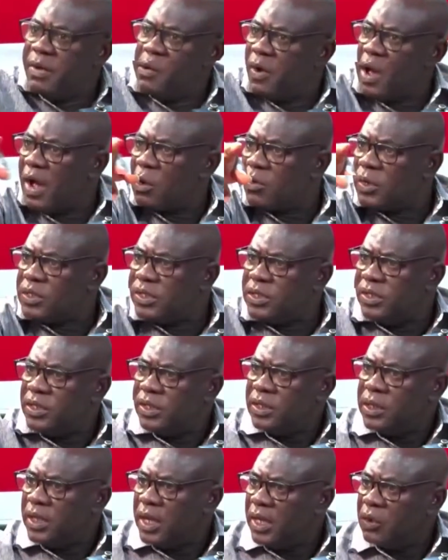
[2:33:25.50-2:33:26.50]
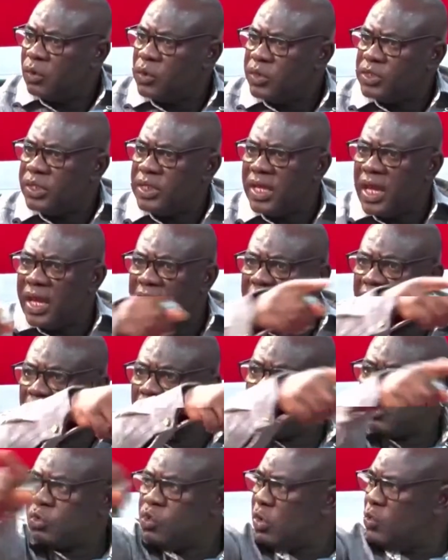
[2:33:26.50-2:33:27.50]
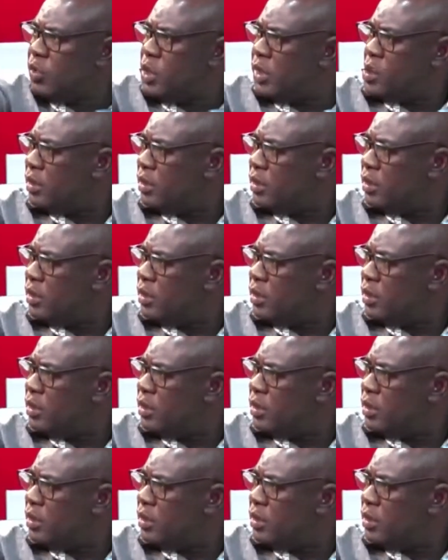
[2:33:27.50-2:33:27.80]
ha kwasi ekusi ye ye boss wawi